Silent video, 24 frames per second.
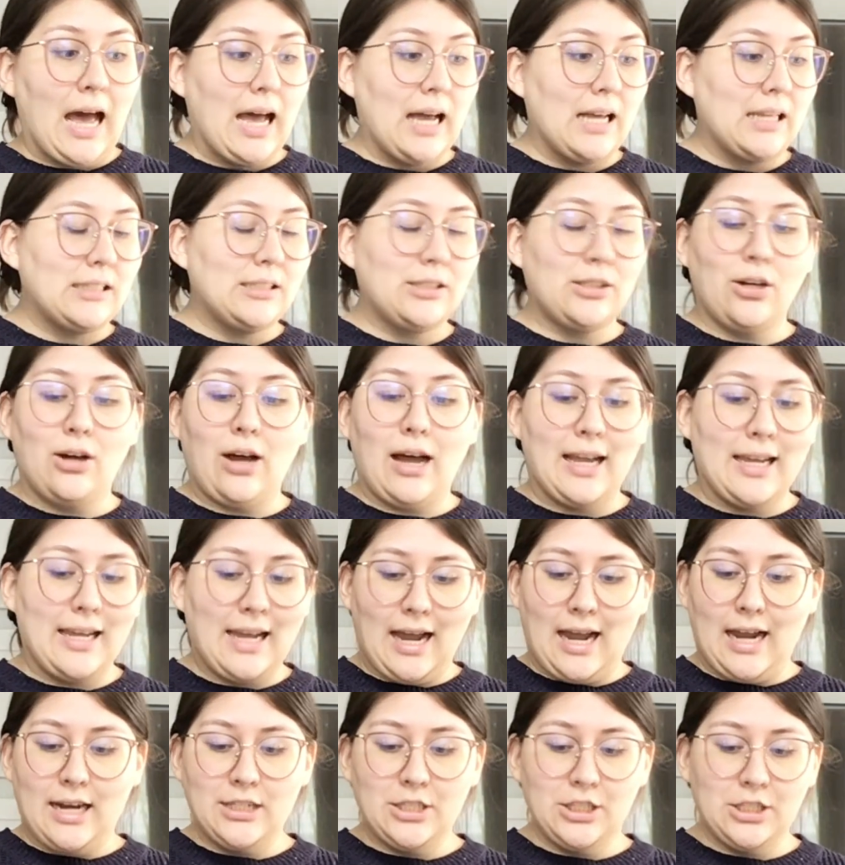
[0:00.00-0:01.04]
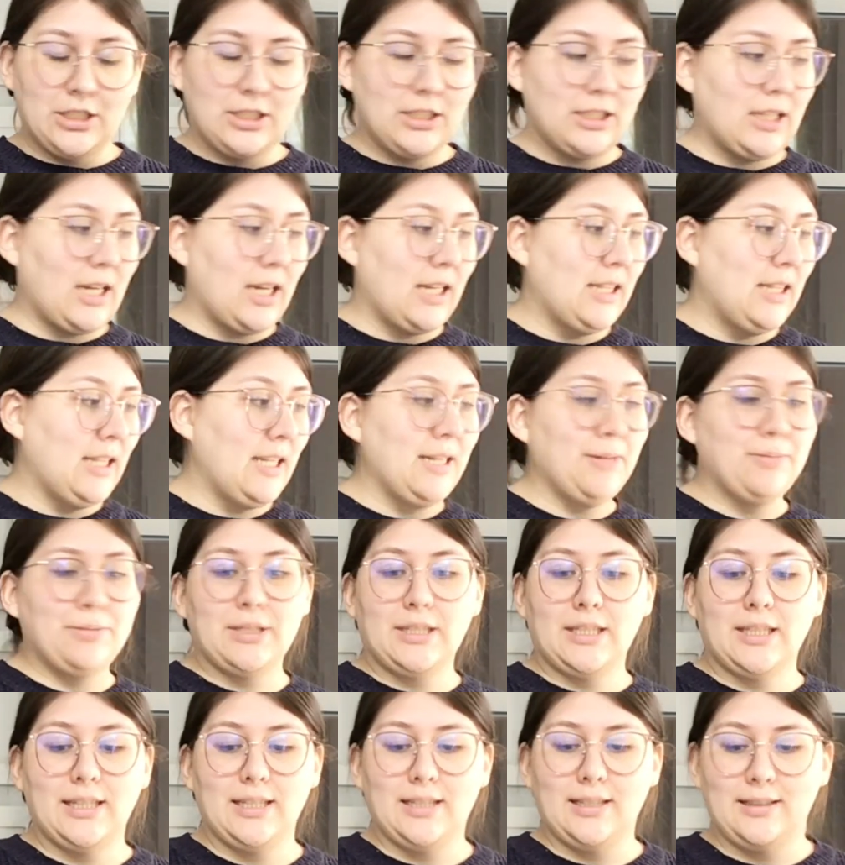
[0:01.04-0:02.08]
So yeah, I think I'm just
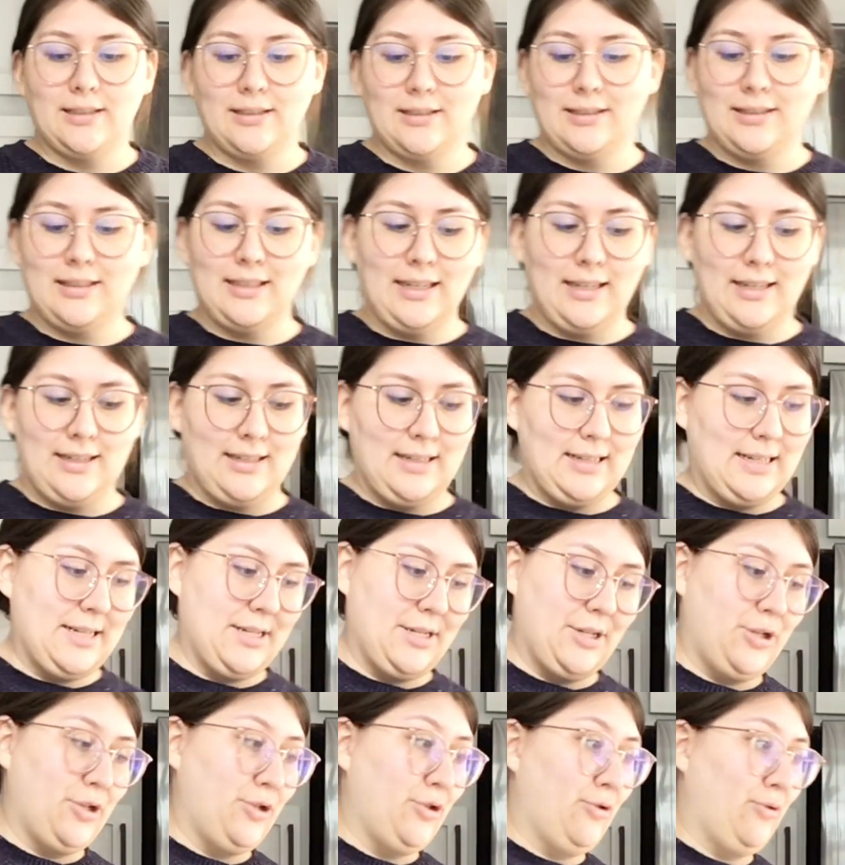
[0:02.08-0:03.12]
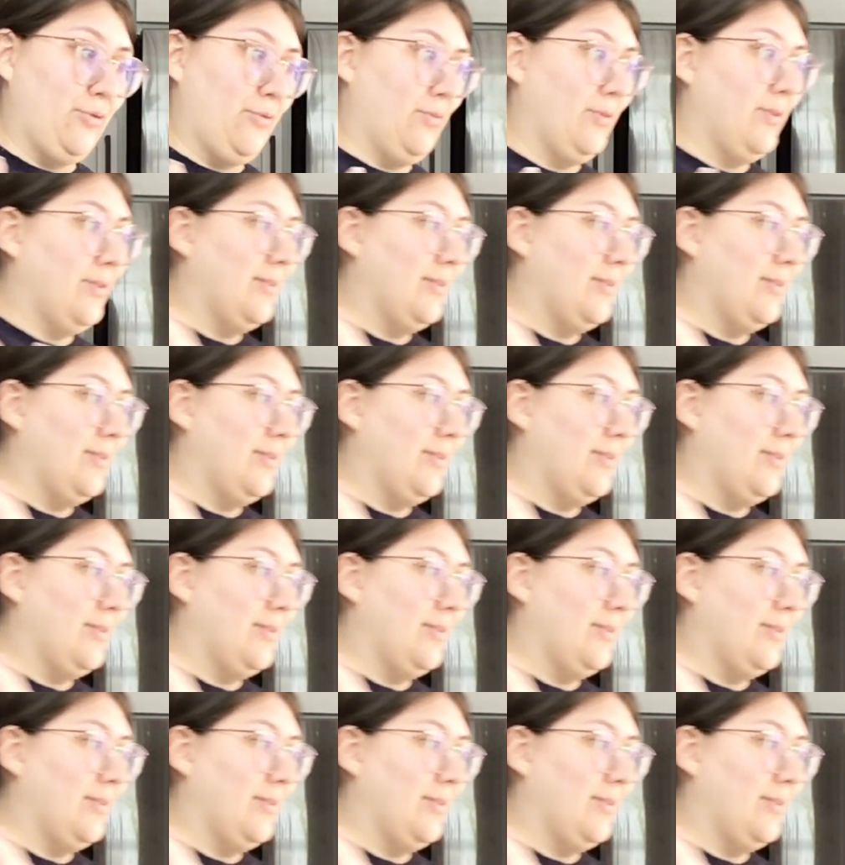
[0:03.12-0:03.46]
gonna get into.